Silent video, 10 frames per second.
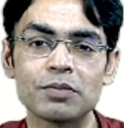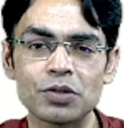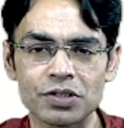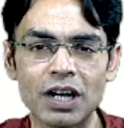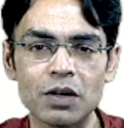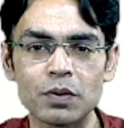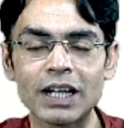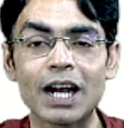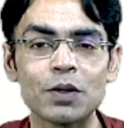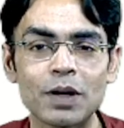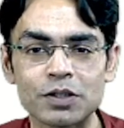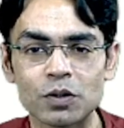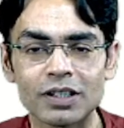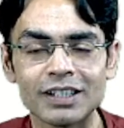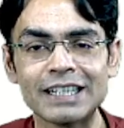So start with
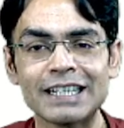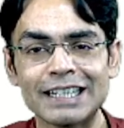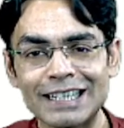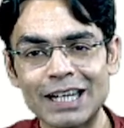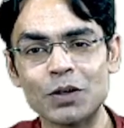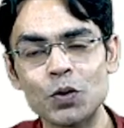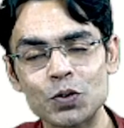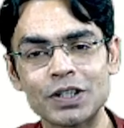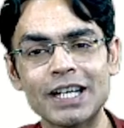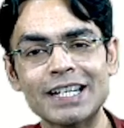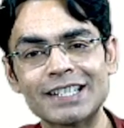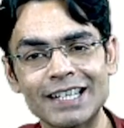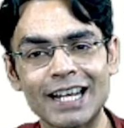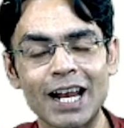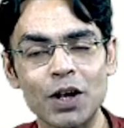cardiovascular, then go to CNS, and
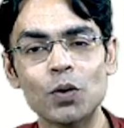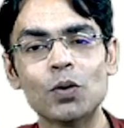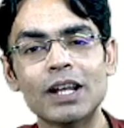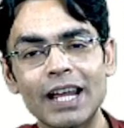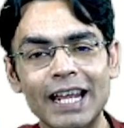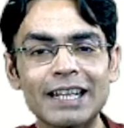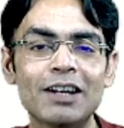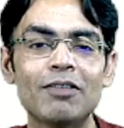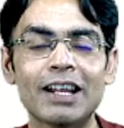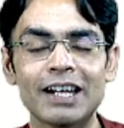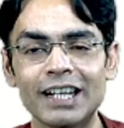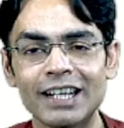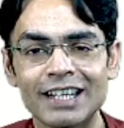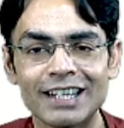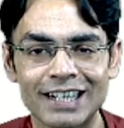then endo, and then finally
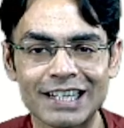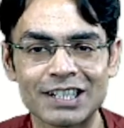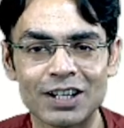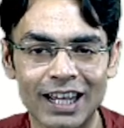rest